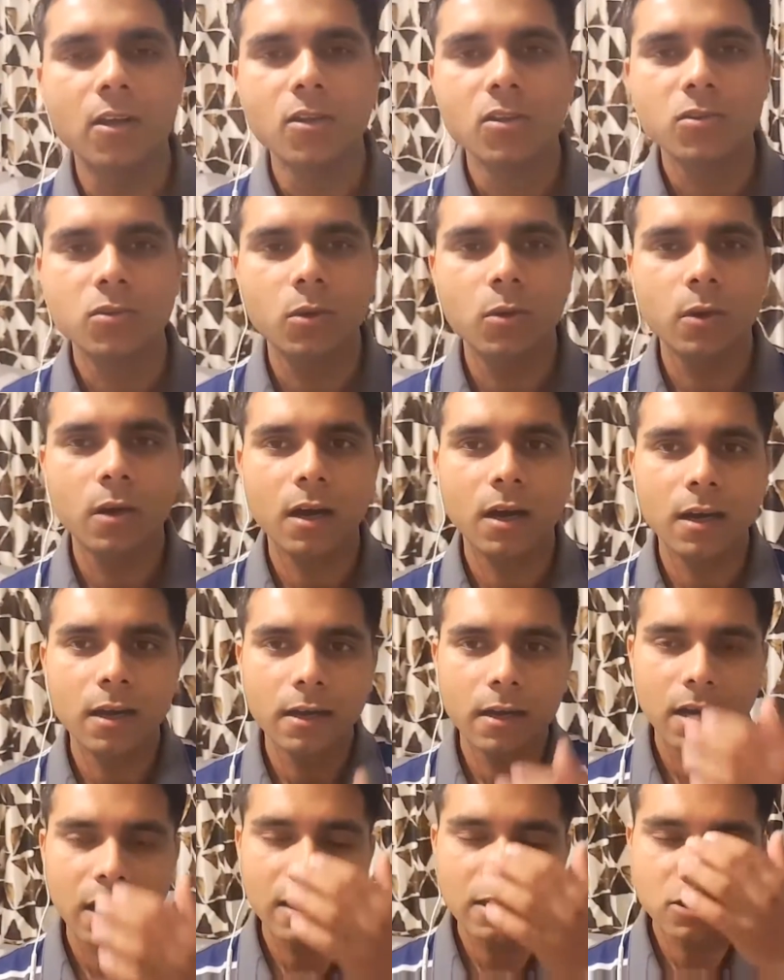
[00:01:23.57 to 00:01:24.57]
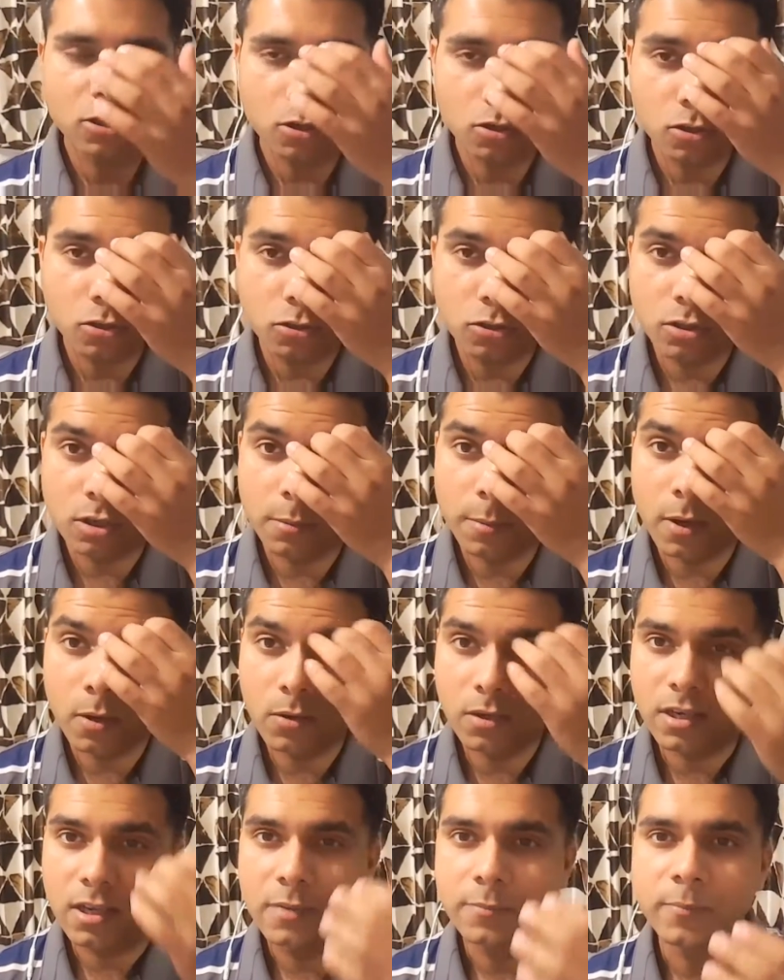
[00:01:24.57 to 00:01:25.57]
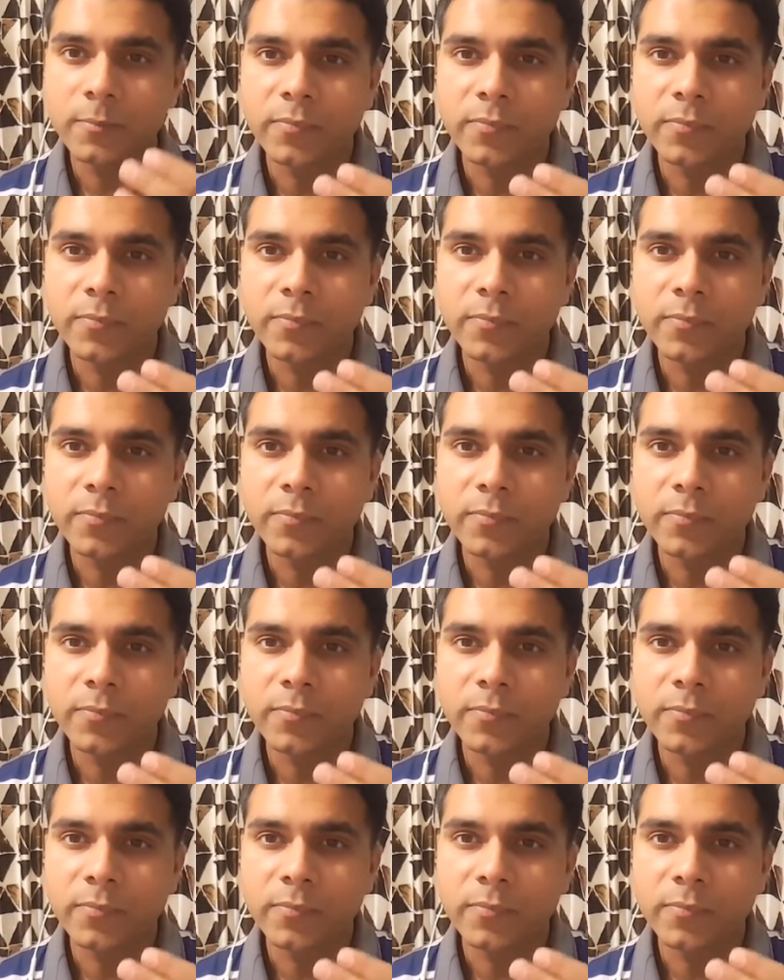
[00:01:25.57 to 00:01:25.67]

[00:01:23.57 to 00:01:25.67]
So I'll talk to you about.